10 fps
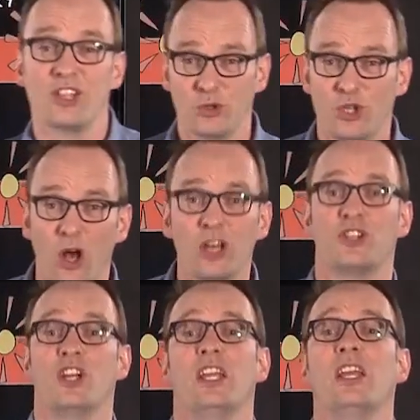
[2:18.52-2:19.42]

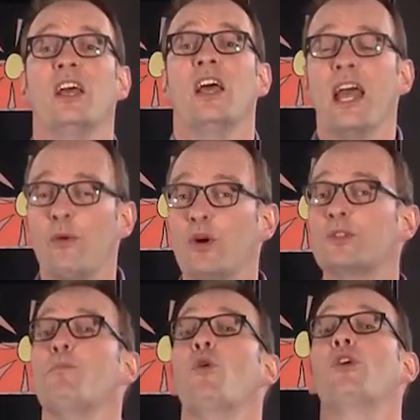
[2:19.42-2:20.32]
sociology. It
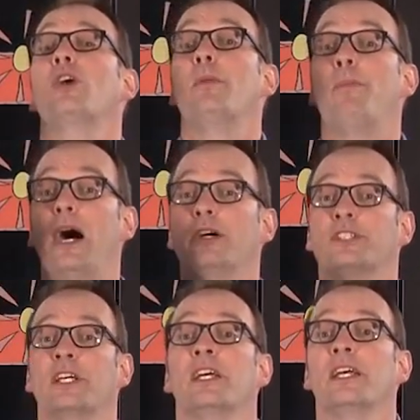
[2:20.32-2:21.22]
was more
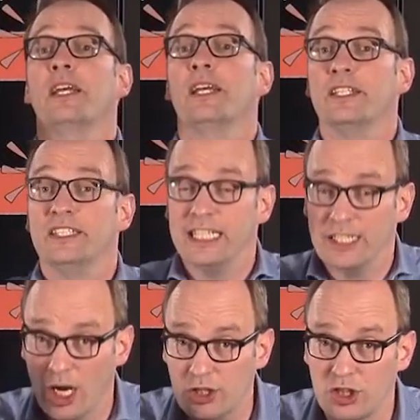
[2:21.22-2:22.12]
about
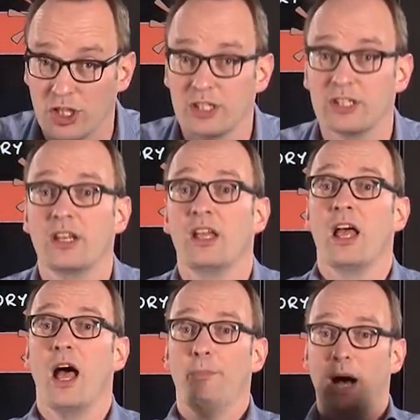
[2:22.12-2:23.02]
deduction,
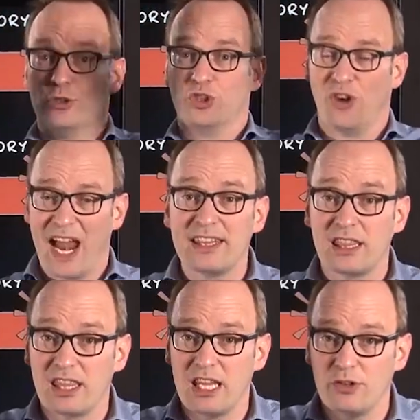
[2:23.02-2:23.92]
about grand
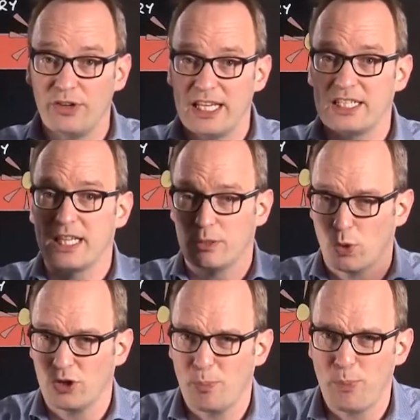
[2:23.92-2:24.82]
theories that
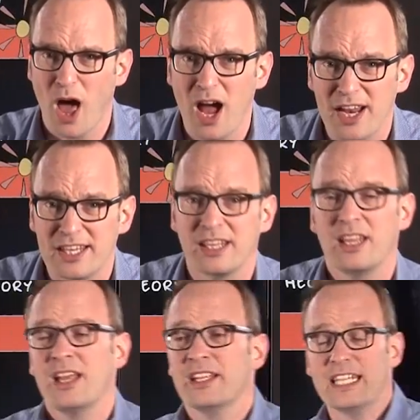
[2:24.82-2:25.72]
were applied.
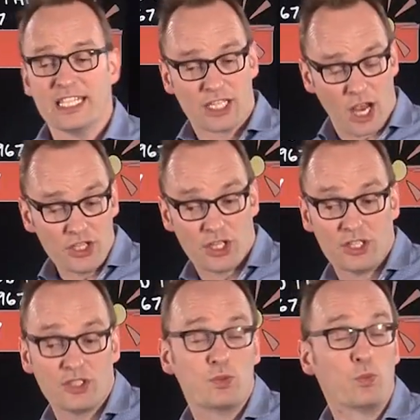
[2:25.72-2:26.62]

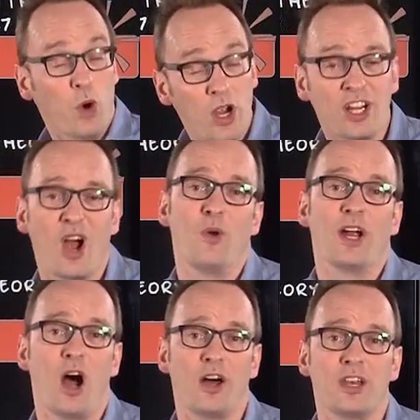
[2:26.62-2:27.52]
Discussions were
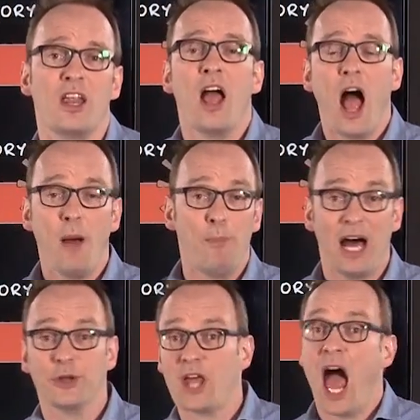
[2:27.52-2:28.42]
going on
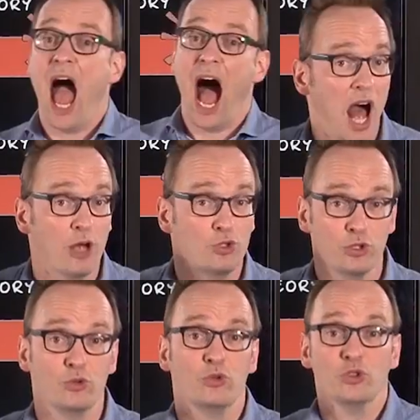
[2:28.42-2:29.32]
about how
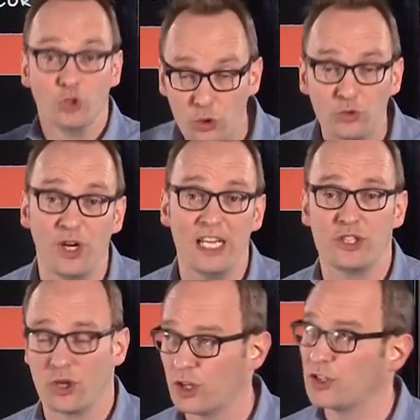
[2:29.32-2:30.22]
to do
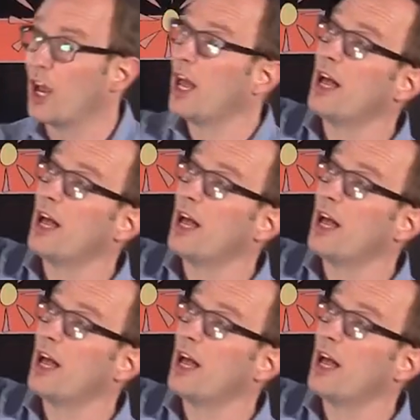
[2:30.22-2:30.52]
research